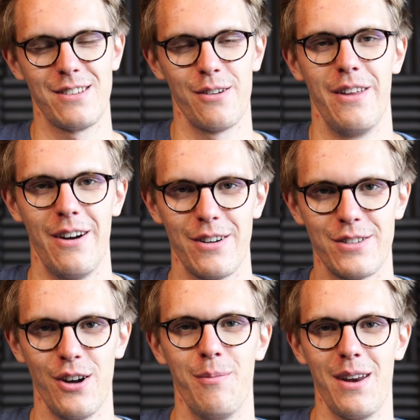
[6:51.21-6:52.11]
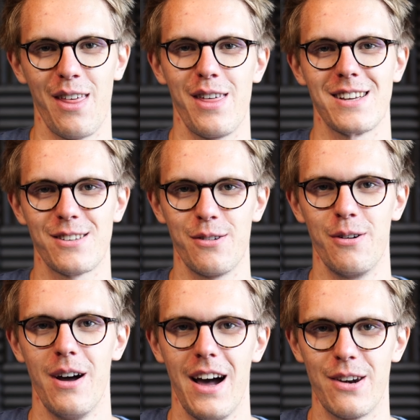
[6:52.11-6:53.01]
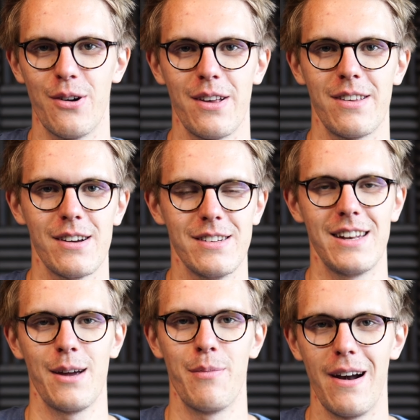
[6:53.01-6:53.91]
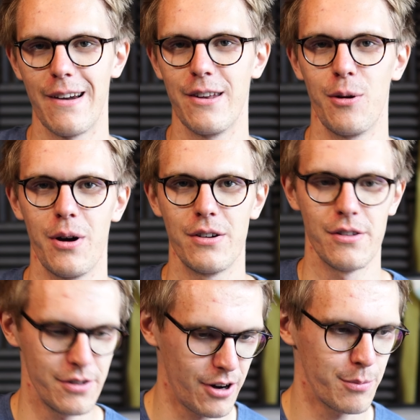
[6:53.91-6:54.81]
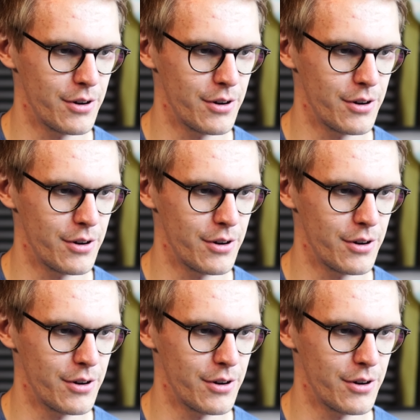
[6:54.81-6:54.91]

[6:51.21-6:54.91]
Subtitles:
so there are so many things to address here that I barely know where to start.